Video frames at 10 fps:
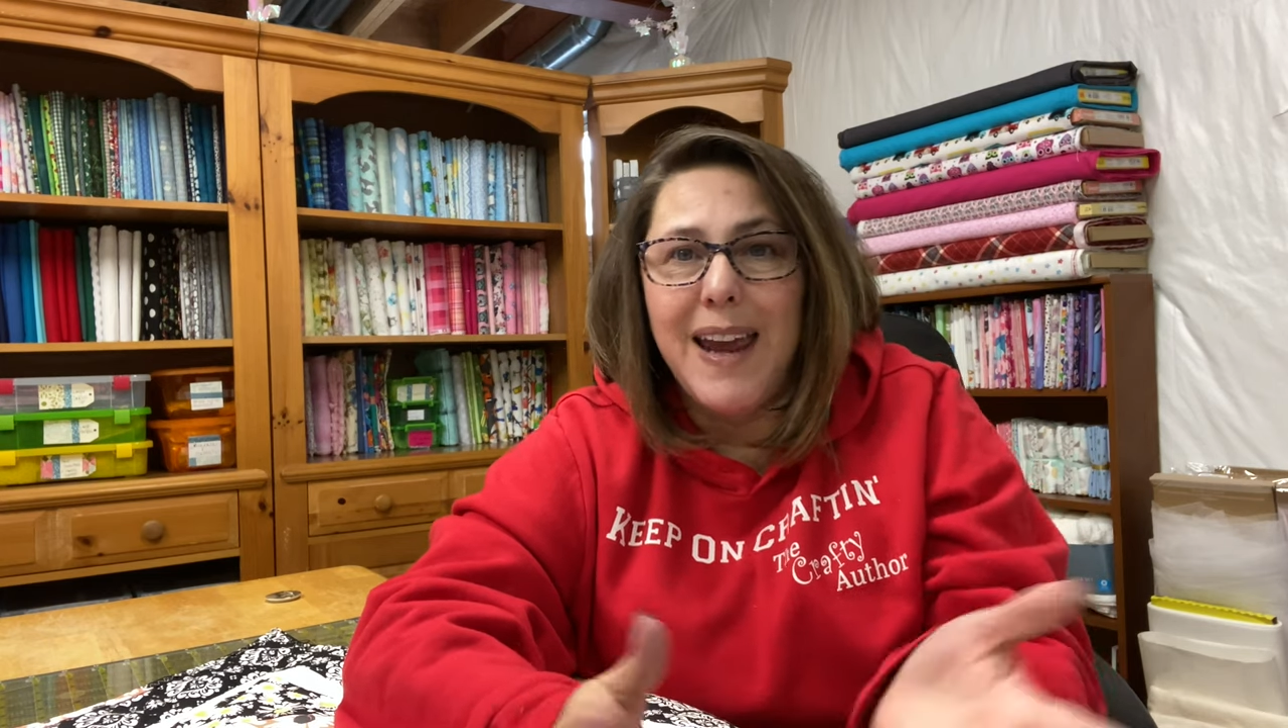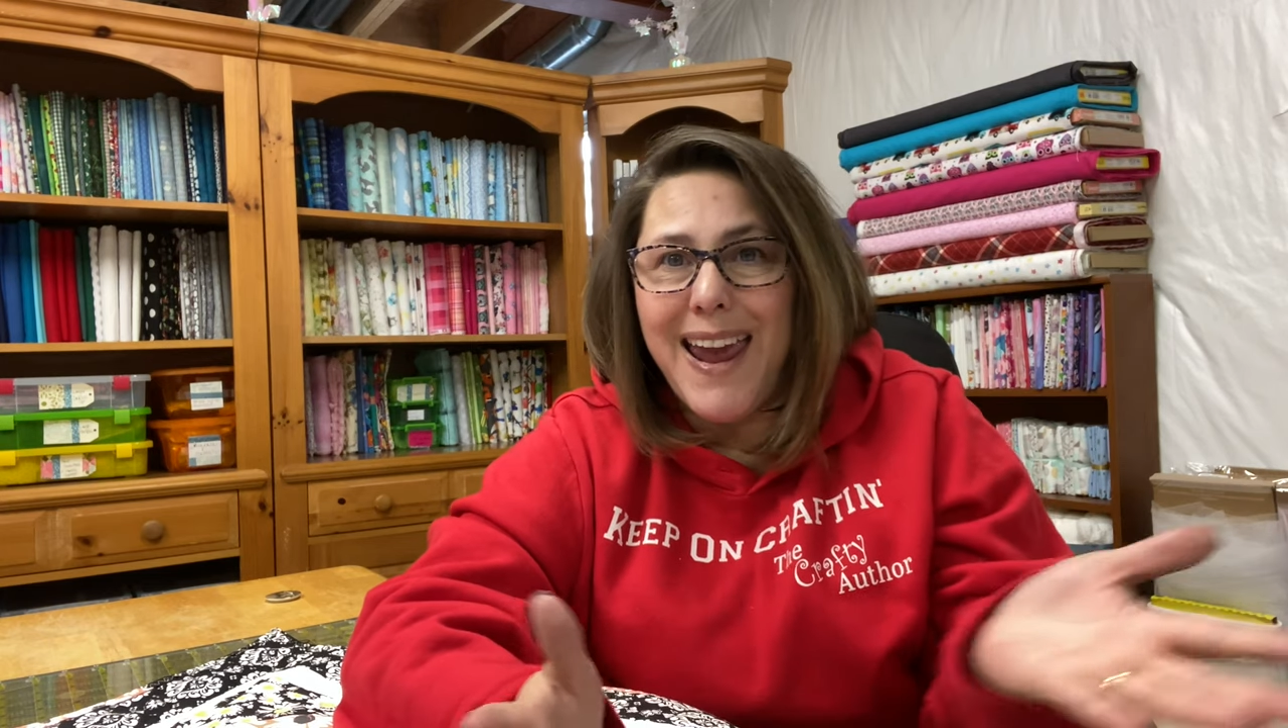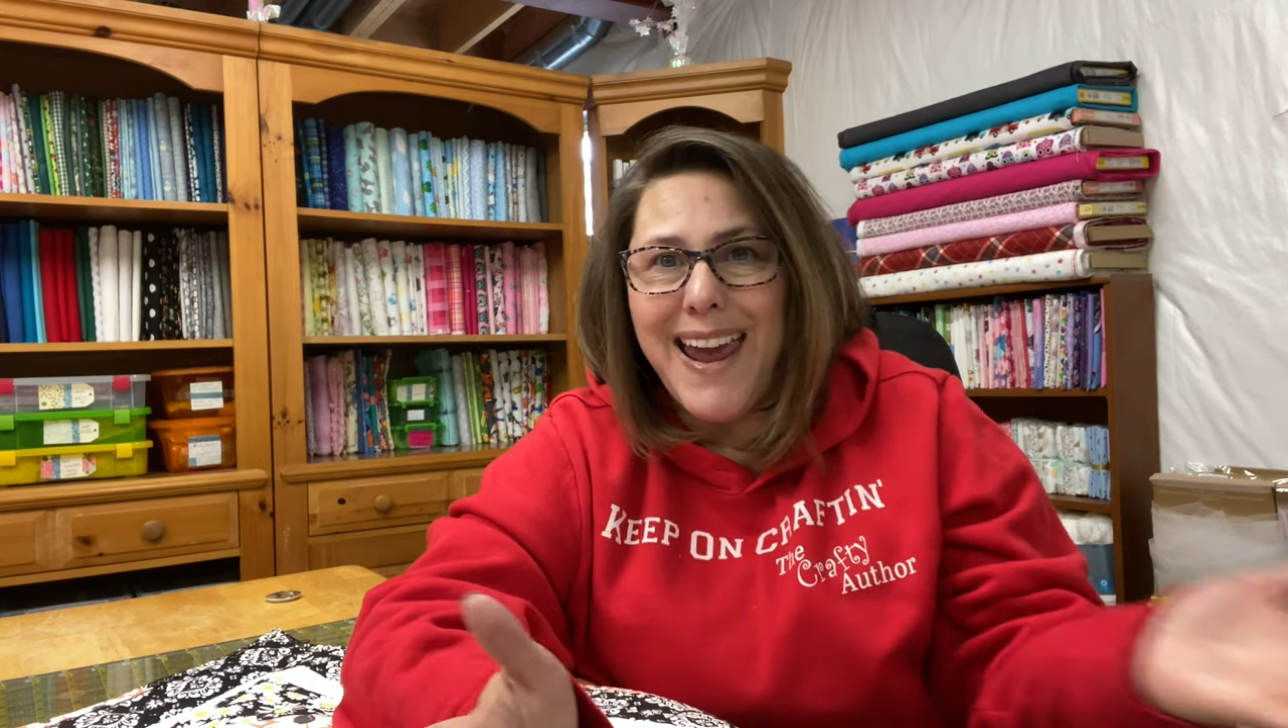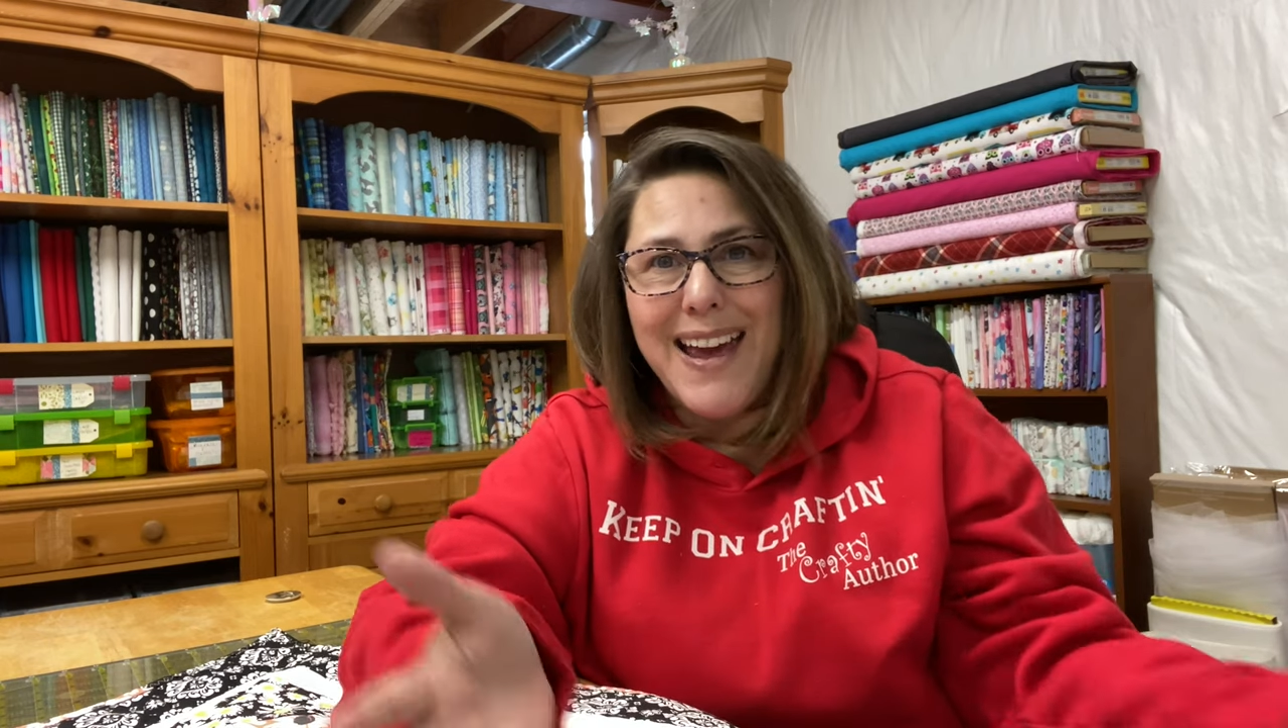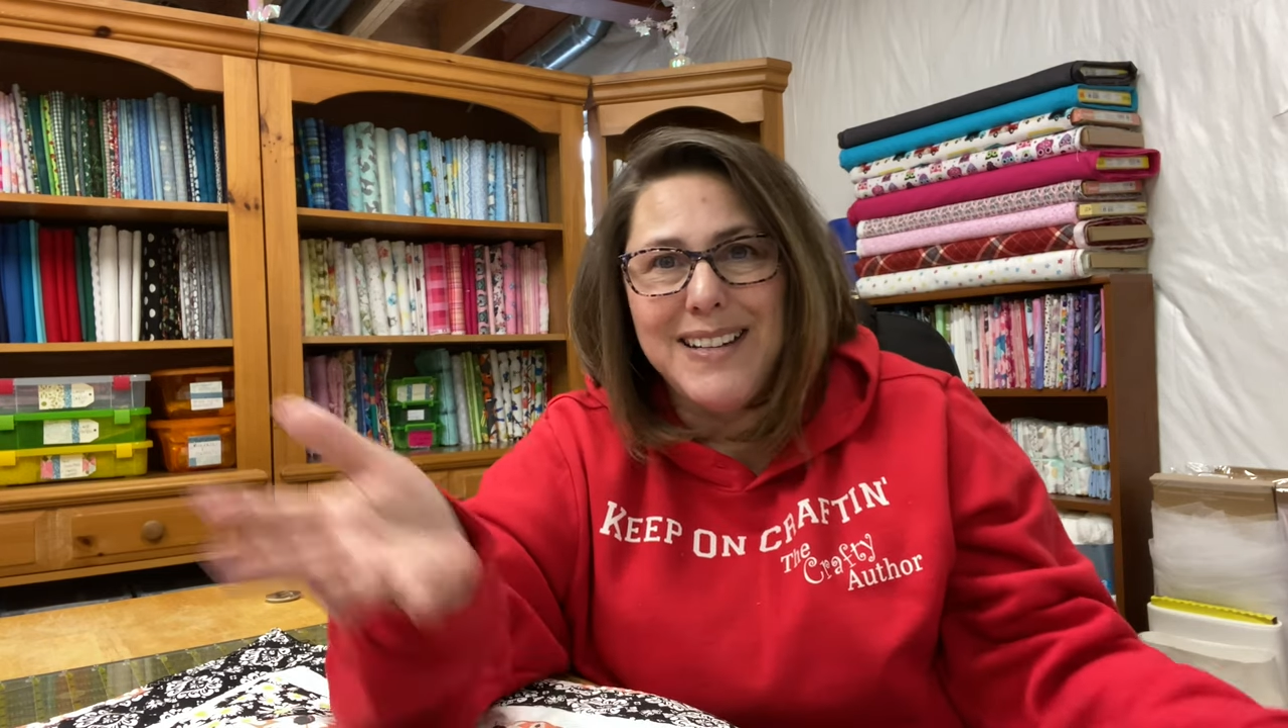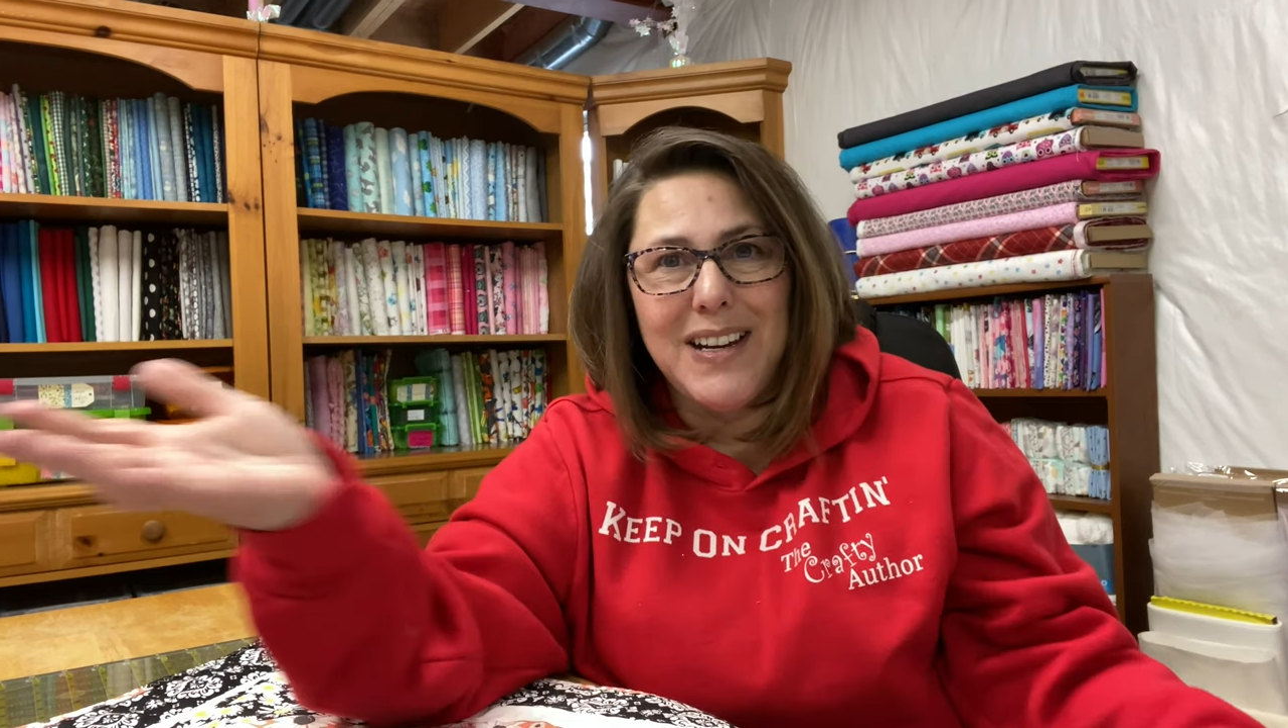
and